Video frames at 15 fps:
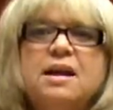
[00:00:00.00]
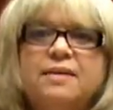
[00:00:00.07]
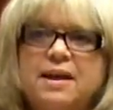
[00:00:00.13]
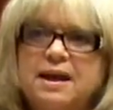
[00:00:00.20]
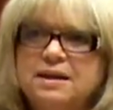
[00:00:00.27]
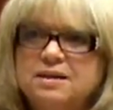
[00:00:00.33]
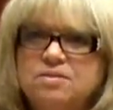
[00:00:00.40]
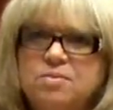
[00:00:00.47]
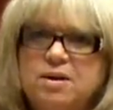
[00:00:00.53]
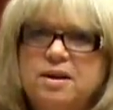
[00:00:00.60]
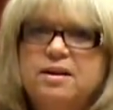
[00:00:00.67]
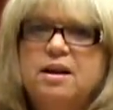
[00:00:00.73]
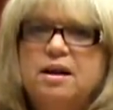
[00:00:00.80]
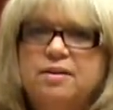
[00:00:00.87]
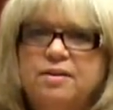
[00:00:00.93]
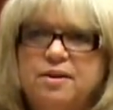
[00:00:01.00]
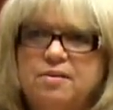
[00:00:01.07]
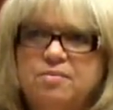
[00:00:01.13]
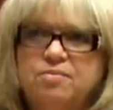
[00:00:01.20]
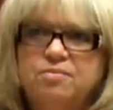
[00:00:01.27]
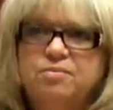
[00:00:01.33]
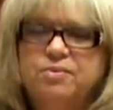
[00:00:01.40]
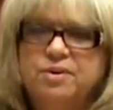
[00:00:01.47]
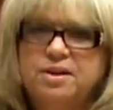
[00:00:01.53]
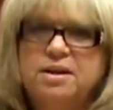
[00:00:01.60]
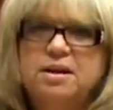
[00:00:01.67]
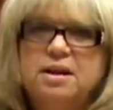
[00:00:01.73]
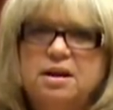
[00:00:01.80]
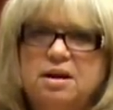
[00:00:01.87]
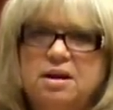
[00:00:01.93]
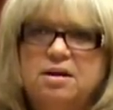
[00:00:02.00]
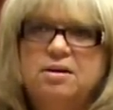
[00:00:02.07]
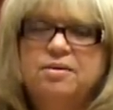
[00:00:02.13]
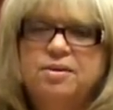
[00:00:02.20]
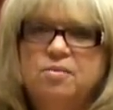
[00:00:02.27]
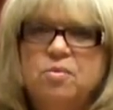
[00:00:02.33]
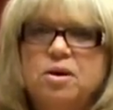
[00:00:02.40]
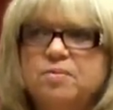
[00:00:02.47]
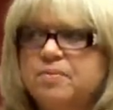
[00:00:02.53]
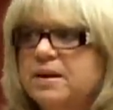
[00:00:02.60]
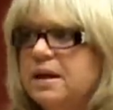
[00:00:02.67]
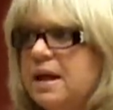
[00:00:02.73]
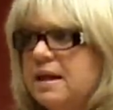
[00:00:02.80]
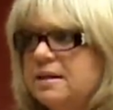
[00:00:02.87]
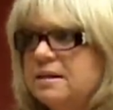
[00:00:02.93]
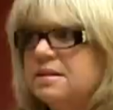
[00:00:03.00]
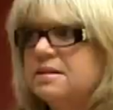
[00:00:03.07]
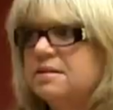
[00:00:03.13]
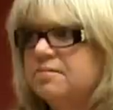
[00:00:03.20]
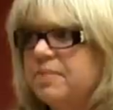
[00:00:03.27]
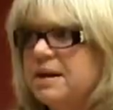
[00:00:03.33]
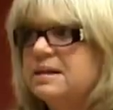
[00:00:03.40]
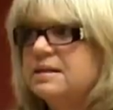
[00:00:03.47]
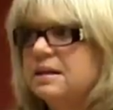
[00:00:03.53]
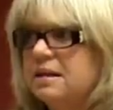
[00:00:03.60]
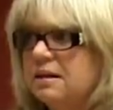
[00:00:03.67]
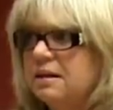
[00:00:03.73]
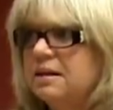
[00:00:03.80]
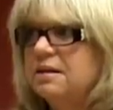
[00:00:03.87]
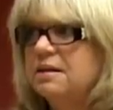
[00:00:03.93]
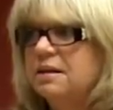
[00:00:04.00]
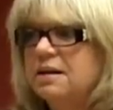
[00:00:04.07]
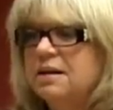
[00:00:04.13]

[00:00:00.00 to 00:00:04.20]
that is when the work begins, basically.